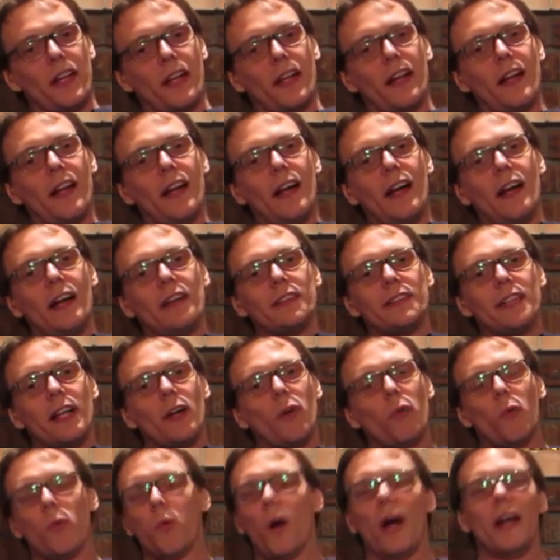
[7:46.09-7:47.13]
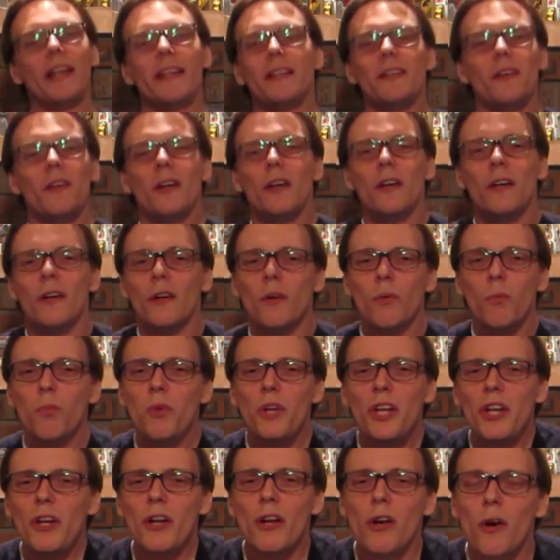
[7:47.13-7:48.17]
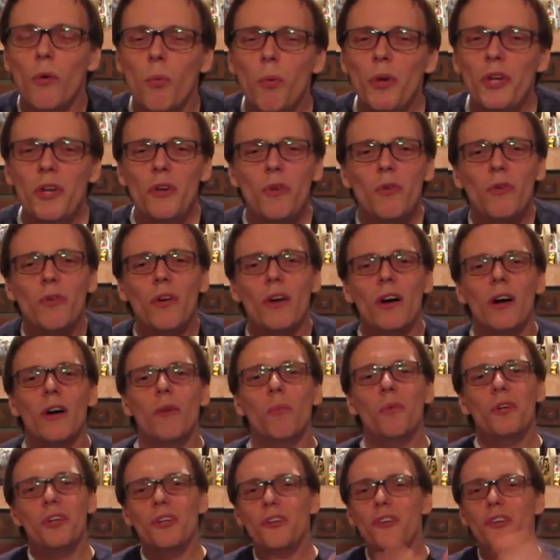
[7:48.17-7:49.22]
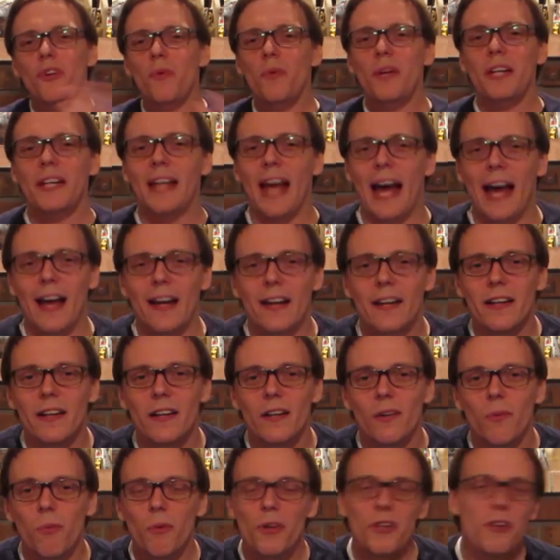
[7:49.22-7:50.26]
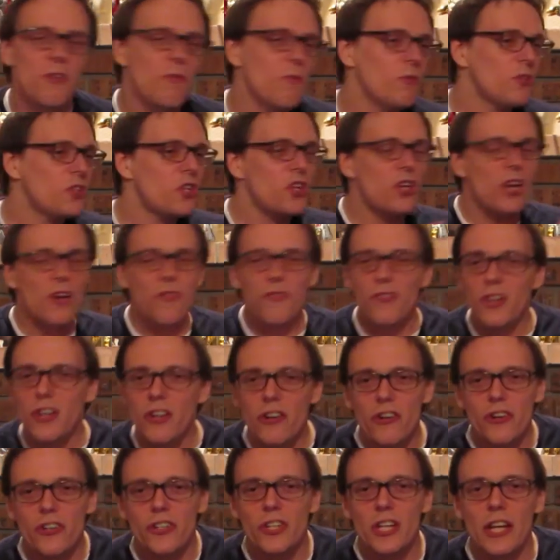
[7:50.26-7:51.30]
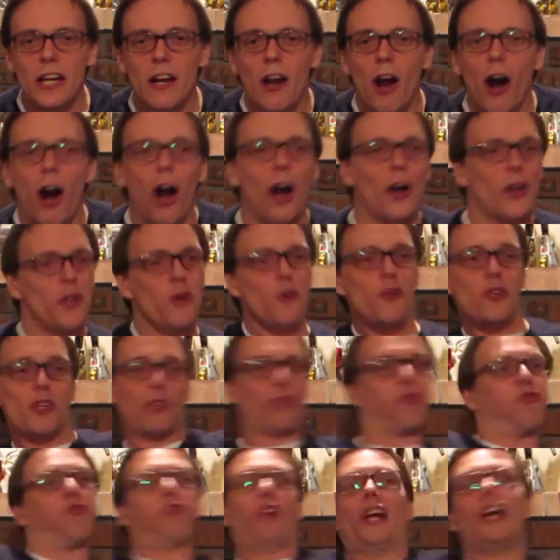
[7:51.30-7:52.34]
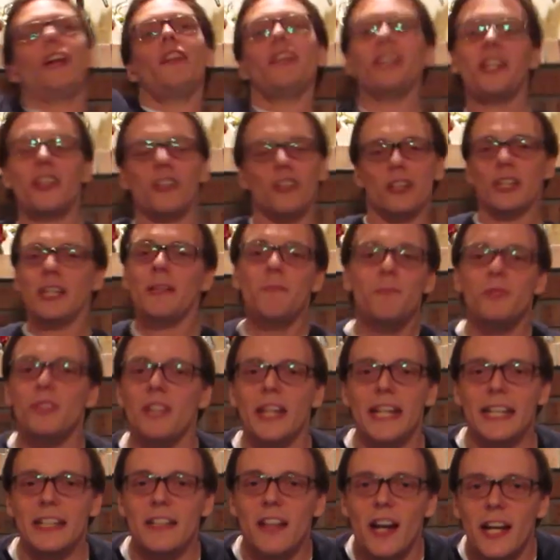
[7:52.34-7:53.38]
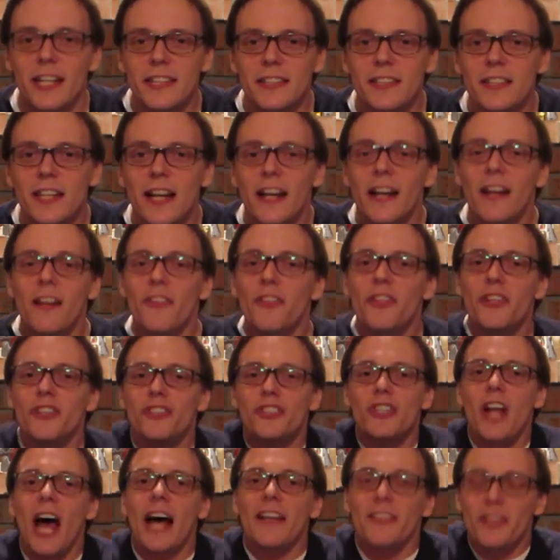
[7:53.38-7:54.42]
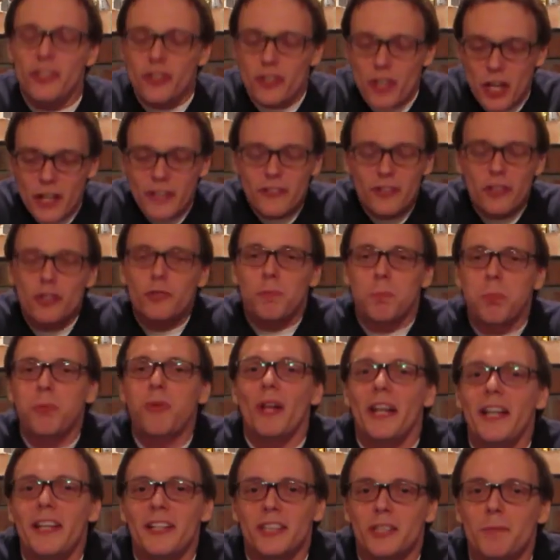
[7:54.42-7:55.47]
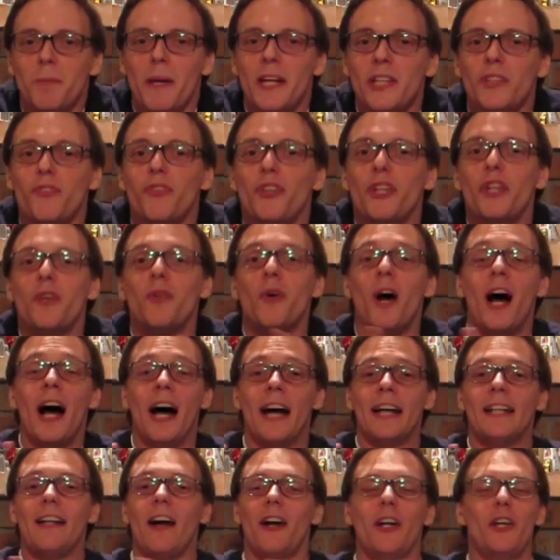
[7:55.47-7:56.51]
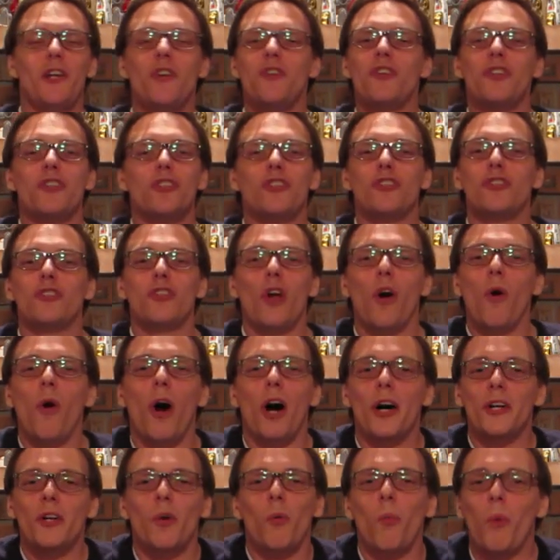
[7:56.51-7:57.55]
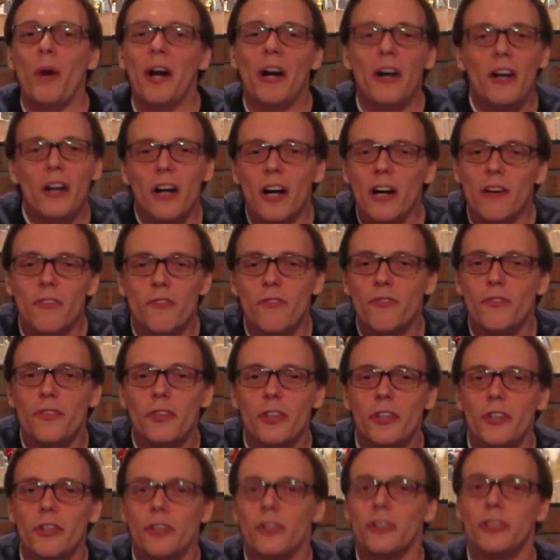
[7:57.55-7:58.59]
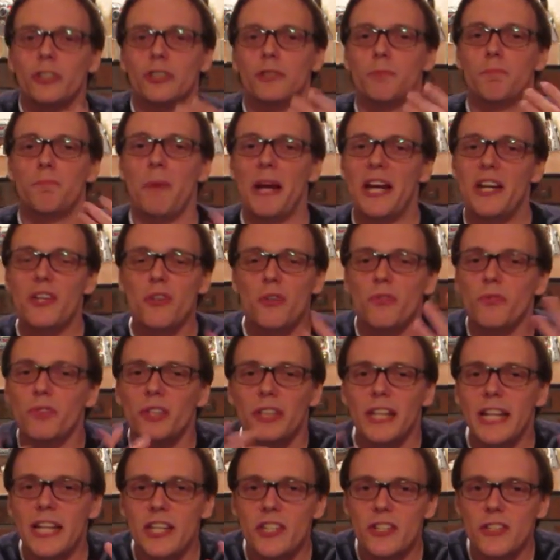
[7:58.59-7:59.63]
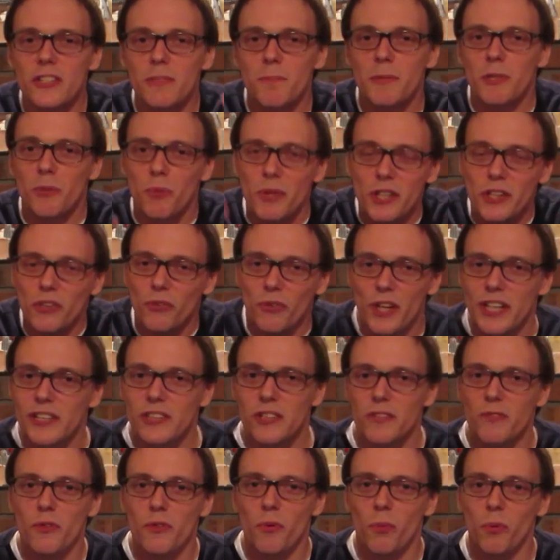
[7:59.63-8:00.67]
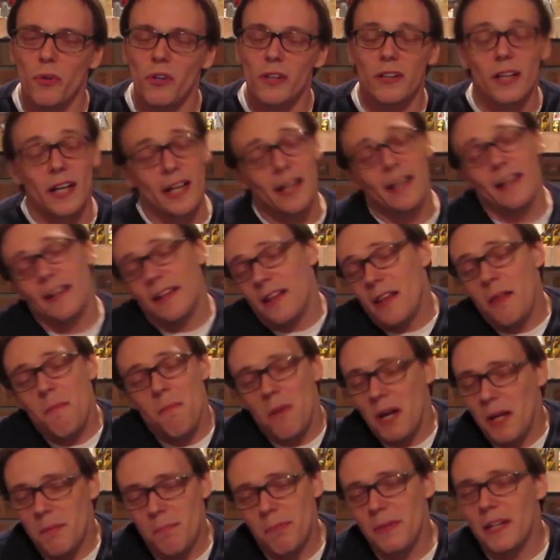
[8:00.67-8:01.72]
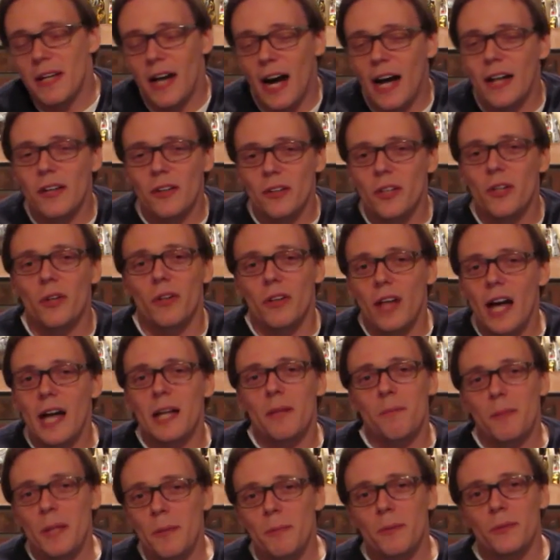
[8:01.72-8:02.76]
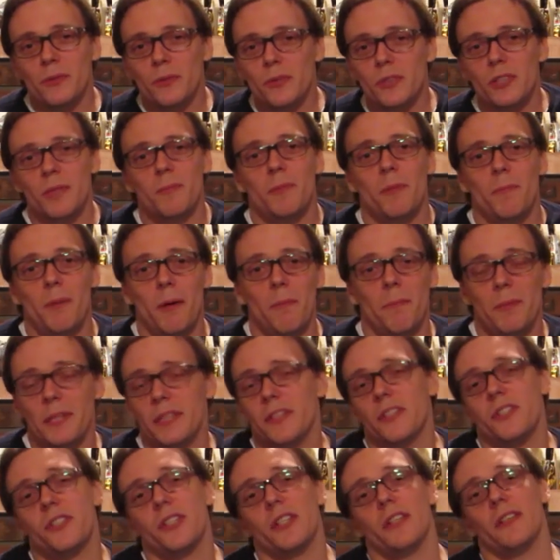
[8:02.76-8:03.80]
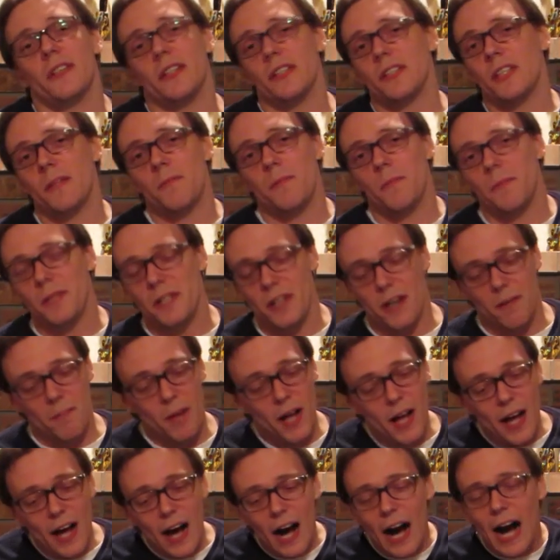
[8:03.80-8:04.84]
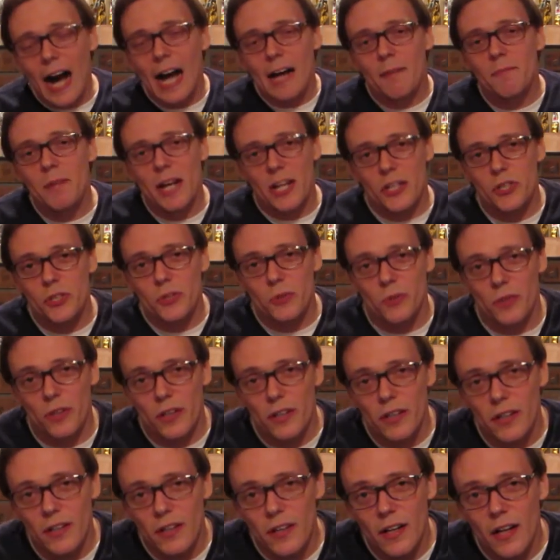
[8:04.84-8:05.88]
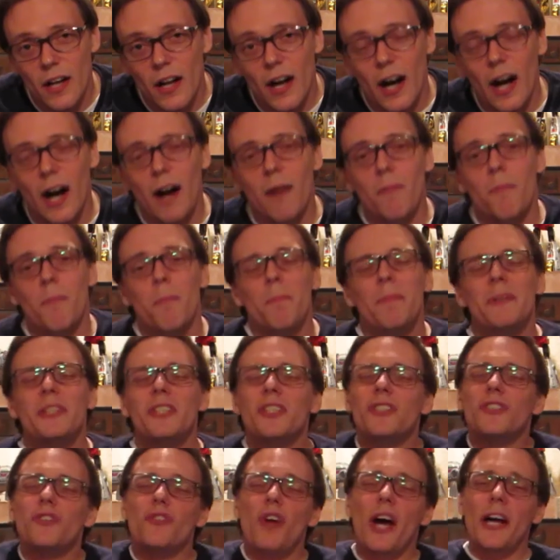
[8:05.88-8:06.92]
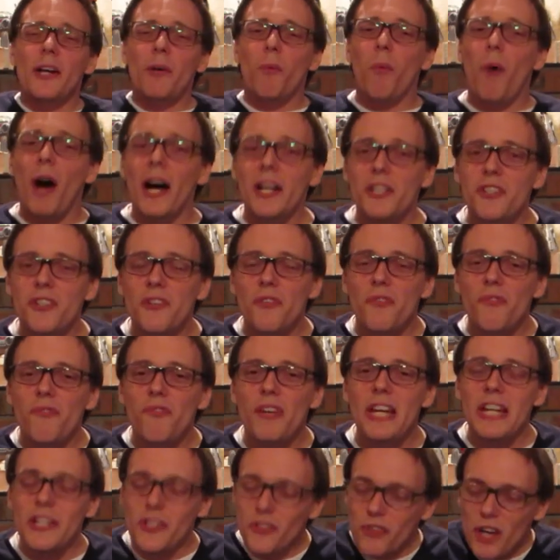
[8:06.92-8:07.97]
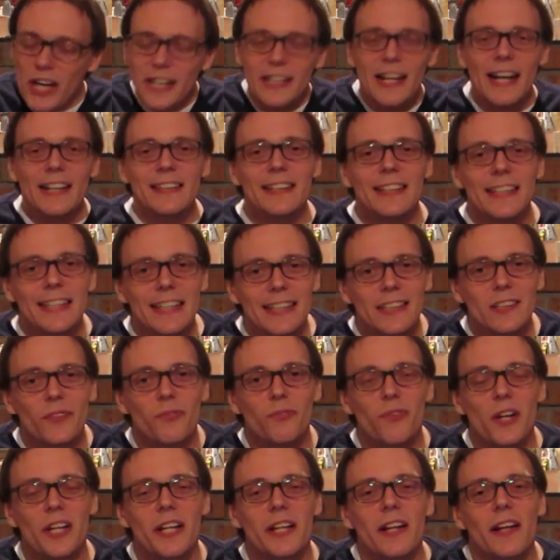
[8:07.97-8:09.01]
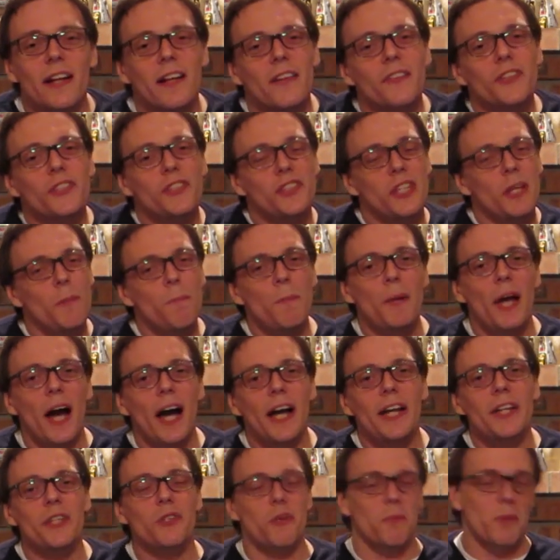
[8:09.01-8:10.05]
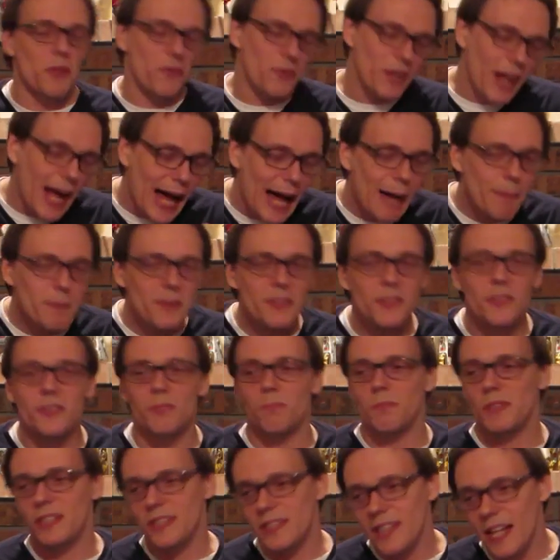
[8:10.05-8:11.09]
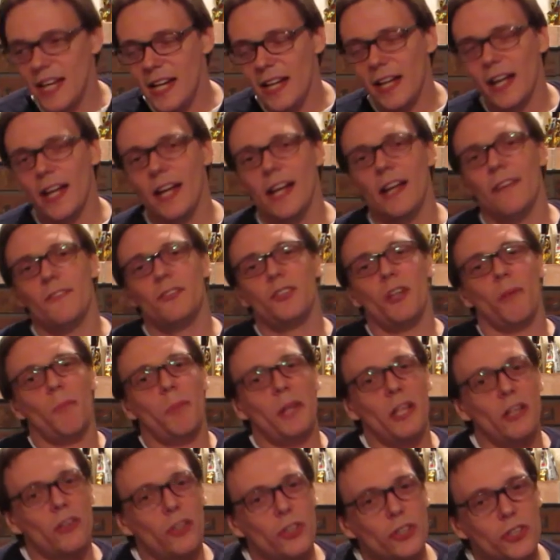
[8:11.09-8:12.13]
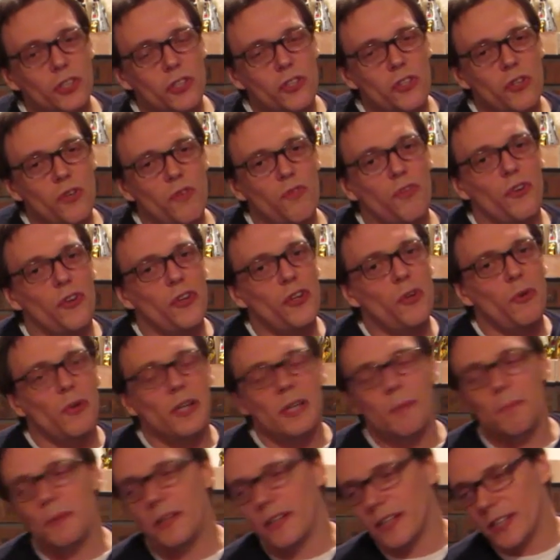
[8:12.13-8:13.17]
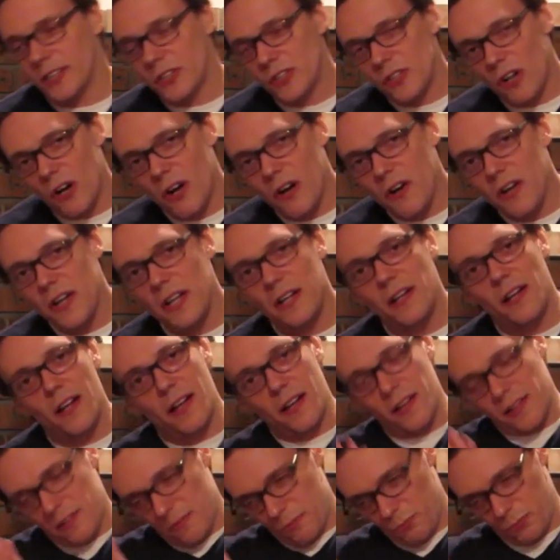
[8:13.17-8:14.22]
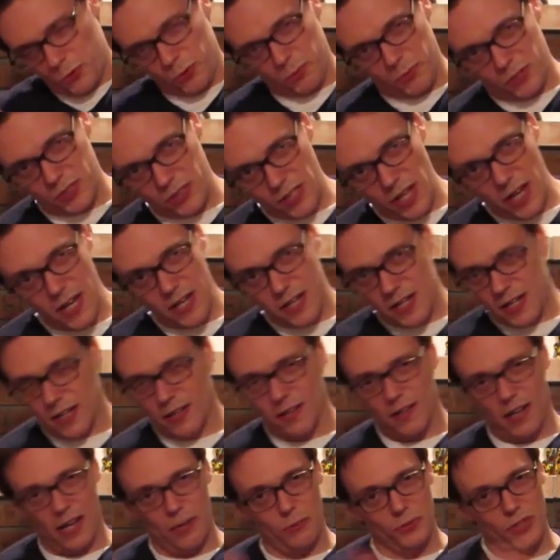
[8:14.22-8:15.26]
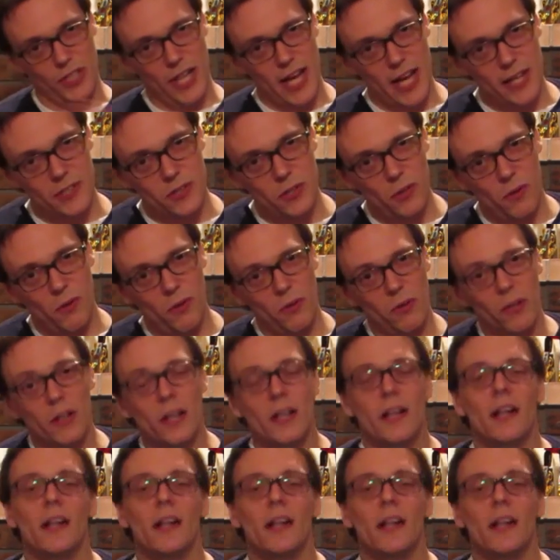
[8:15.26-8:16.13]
it. Now, why? When you're doing that, when you shift in your seat, are you just flailing your limbs like nuts? There's plenty of space for you. Are you just so unaware of your spatial relations between the rest the world? It might be, I don't know. A lot of people do seem to bump into shit and they seem to be dumb. I'm not sure. But just try to watch your feet. Try not to kick the seat behind you. I mean, if it happens, it's a mistake. If somebody looks at you for doing it, be like, sorry, it was a mistake, I was an asshole.